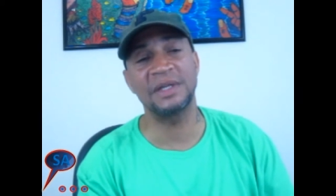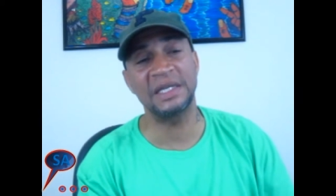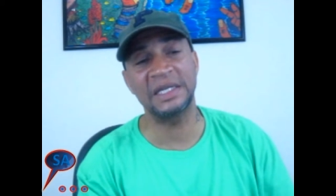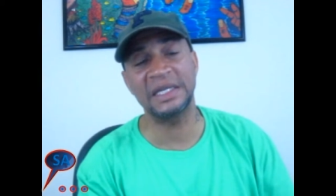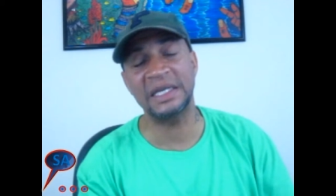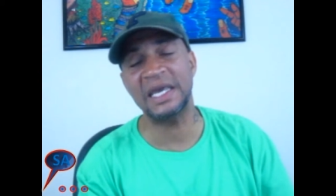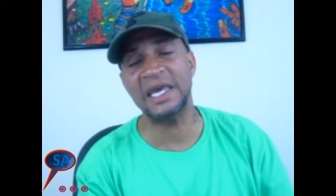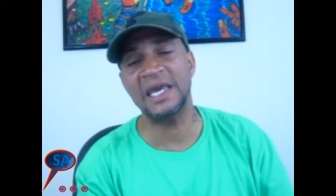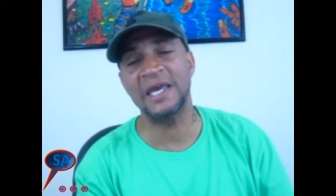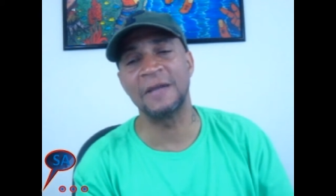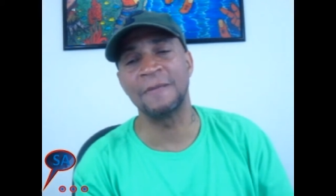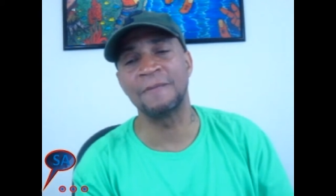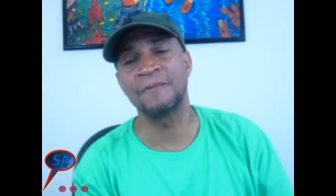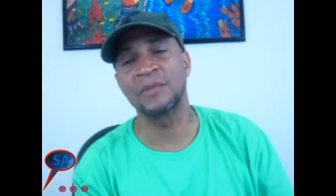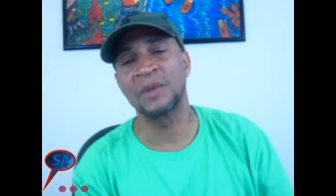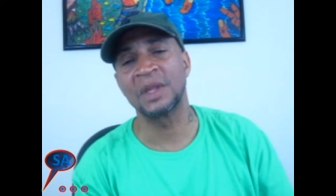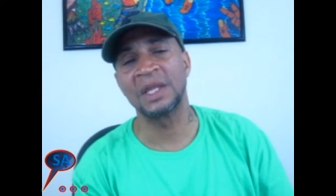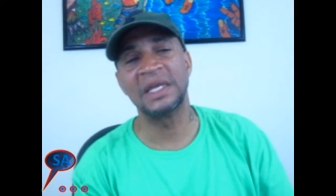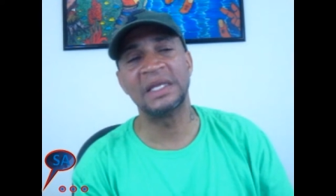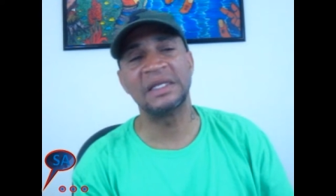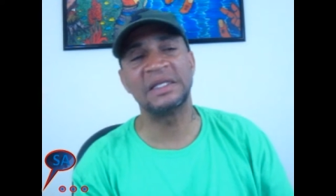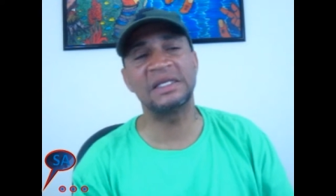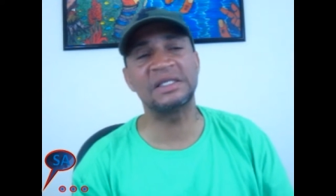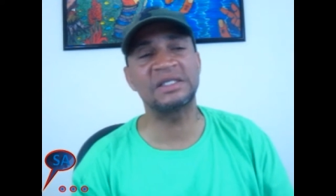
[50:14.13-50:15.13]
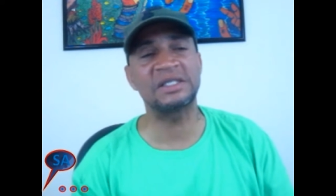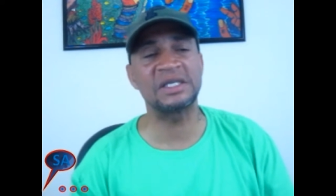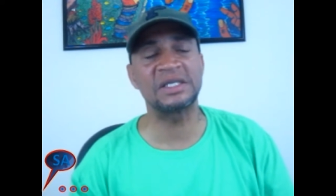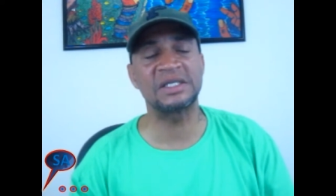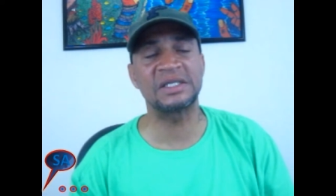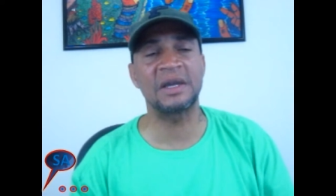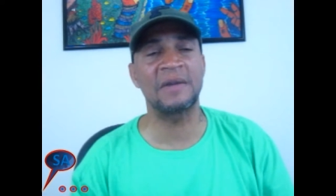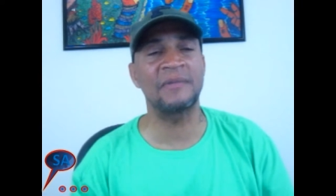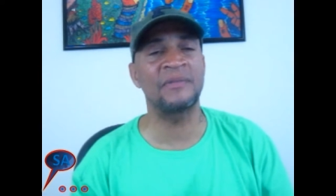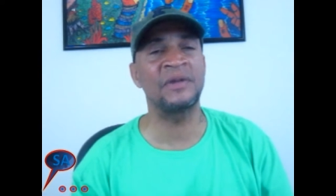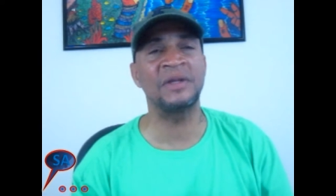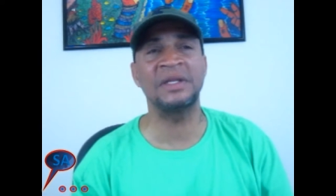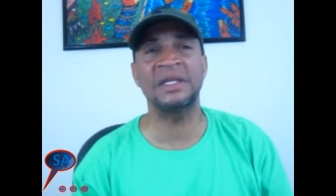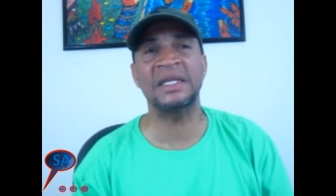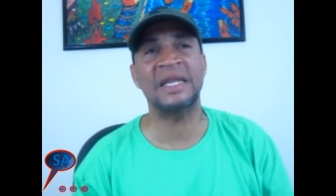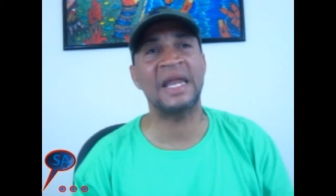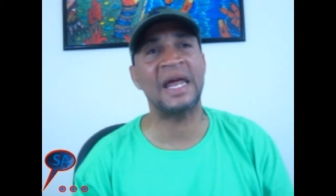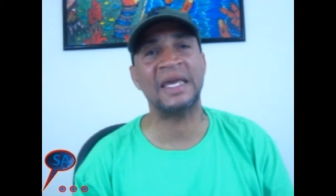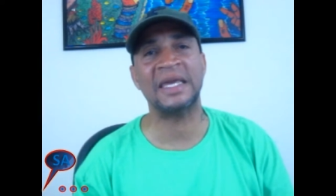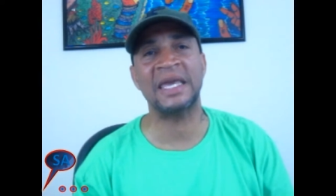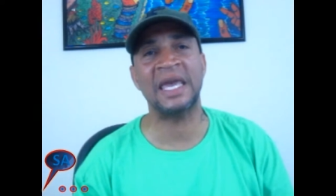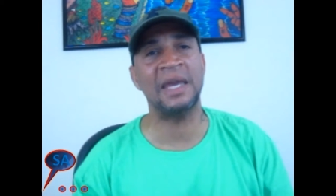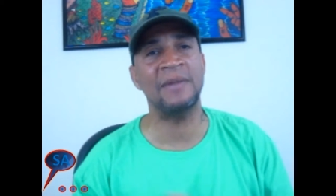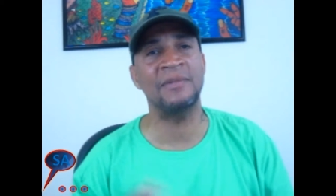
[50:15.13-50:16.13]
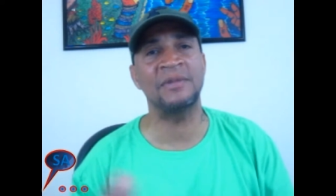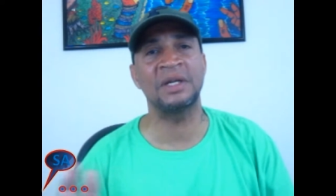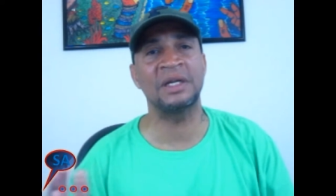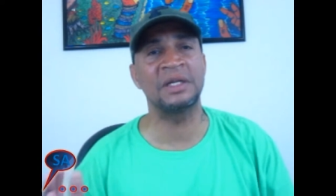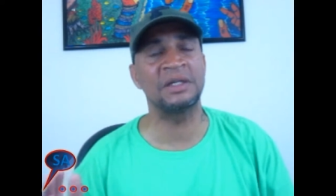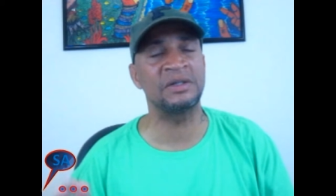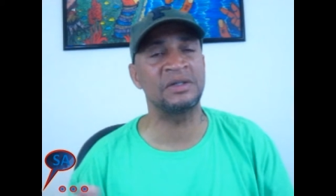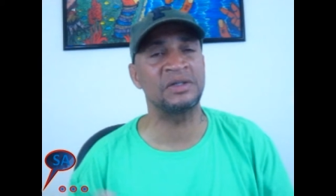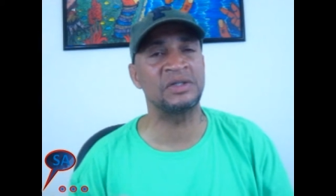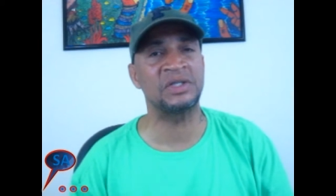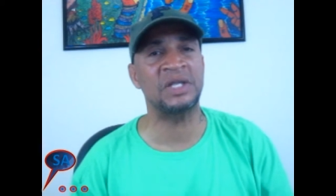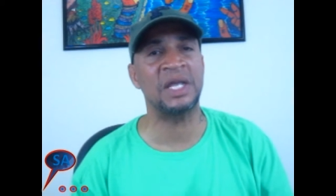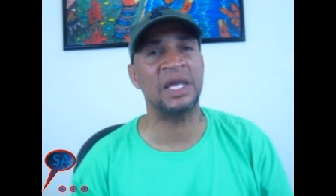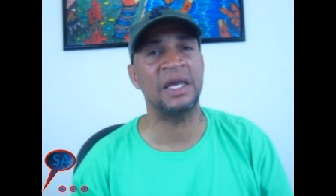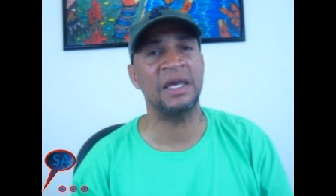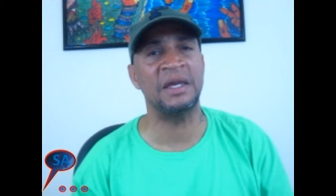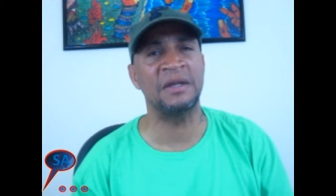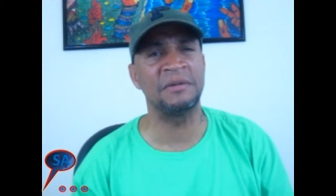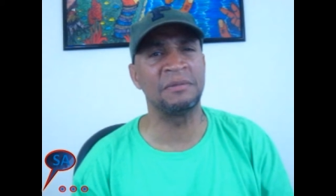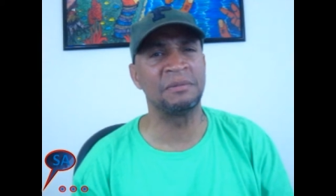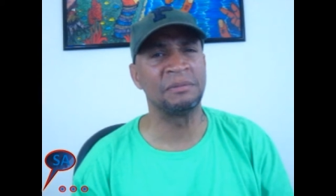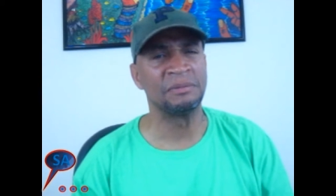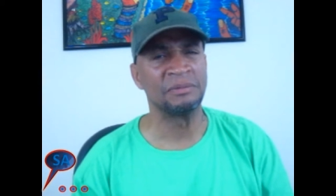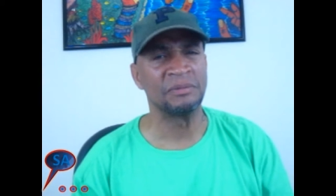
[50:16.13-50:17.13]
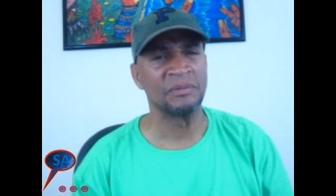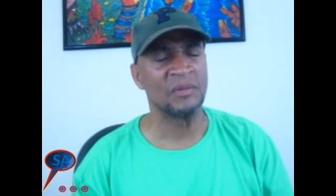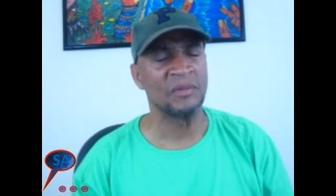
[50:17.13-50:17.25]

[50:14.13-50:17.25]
And again, this is something that I came to understand